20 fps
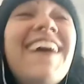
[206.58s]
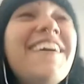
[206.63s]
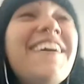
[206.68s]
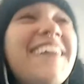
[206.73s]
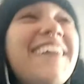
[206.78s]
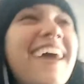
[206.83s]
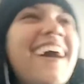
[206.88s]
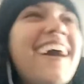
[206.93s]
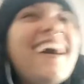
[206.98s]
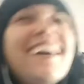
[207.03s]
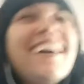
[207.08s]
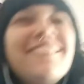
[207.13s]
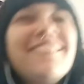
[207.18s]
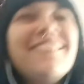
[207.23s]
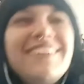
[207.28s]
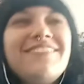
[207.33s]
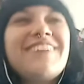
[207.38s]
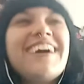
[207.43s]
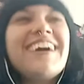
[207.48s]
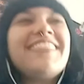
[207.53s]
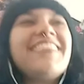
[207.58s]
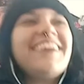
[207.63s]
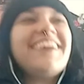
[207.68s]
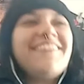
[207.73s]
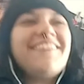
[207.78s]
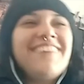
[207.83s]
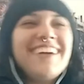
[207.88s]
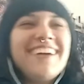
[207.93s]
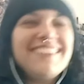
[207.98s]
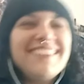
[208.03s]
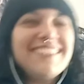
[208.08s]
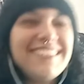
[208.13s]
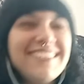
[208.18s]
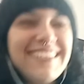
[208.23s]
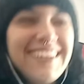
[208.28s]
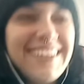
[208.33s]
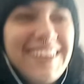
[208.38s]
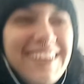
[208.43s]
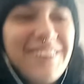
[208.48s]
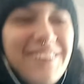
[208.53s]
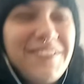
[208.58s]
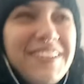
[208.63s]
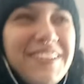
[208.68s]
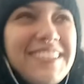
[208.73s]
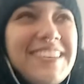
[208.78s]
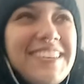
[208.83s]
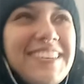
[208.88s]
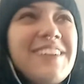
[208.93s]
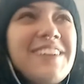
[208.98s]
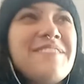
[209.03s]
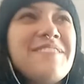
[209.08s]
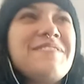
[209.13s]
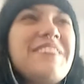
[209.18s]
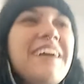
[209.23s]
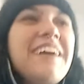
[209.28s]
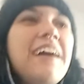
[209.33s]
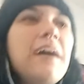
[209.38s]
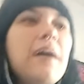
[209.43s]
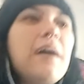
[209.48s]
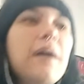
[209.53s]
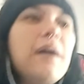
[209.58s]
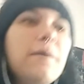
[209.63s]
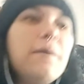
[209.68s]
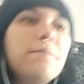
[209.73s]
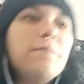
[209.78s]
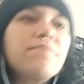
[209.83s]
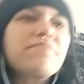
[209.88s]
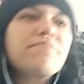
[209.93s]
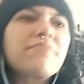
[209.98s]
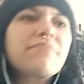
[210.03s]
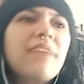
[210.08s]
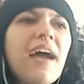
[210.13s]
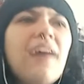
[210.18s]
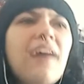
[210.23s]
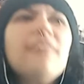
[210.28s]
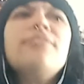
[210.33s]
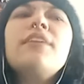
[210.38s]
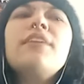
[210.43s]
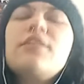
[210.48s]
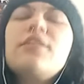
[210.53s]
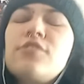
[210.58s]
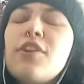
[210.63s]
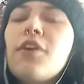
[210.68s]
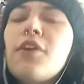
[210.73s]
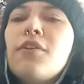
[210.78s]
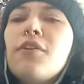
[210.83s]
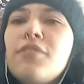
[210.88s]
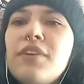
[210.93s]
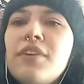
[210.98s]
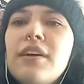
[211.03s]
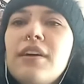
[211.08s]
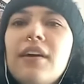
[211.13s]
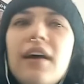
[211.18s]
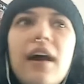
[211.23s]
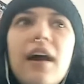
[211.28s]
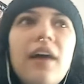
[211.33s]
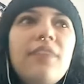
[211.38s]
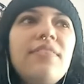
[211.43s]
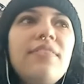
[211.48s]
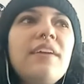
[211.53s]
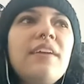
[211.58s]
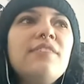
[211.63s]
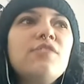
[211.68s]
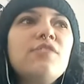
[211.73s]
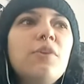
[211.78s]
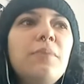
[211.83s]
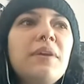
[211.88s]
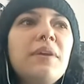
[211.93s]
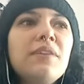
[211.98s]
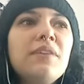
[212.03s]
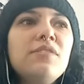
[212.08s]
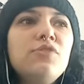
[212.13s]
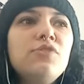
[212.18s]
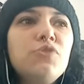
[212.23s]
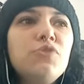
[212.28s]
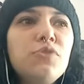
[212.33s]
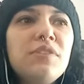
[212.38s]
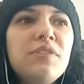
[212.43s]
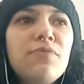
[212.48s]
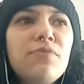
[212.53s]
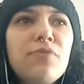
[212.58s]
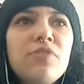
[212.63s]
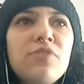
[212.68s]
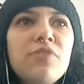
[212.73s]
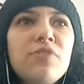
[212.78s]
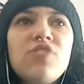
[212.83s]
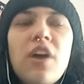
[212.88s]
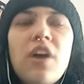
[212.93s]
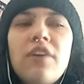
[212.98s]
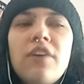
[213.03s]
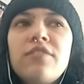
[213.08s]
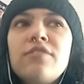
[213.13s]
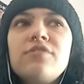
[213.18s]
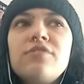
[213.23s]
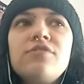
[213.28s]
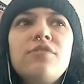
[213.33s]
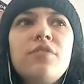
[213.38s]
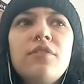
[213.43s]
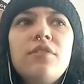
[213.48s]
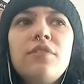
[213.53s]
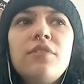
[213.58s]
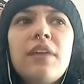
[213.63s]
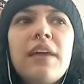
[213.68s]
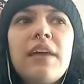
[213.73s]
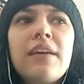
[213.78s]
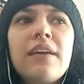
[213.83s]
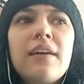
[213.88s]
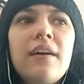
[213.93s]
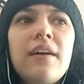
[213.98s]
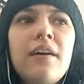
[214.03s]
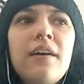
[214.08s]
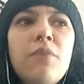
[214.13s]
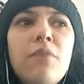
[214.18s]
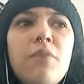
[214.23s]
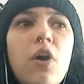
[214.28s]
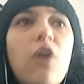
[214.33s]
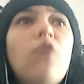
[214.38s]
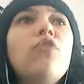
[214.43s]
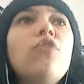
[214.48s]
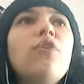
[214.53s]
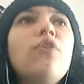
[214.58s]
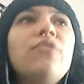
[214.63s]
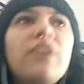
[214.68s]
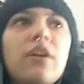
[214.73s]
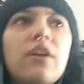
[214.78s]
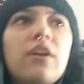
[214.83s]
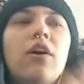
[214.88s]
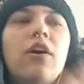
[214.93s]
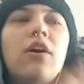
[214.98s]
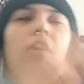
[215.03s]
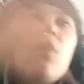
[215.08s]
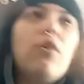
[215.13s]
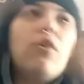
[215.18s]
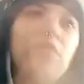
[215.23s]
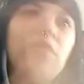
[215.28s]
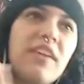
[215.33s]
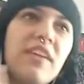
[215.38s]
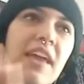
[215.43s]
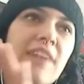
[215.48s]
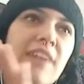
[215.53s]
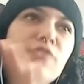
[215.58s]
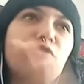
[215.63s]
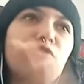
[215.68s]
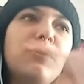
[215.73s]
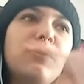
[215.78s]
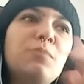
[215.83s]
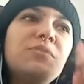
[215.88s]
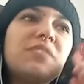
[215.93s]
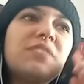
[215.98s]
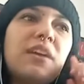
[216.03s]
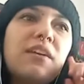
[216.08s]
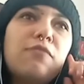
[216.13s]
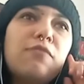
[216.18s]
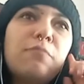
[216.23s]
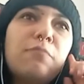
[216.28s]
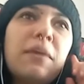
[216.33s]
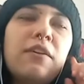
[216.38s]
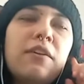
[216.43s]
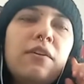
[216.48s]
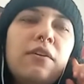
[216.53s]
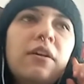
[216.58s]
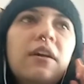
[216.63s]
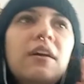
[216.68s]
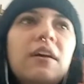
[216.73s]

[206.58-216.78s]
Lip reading: yeah, we've got that question a couple of times. I think so because it's 2 different genres, like although they're all on the extreme side of metal,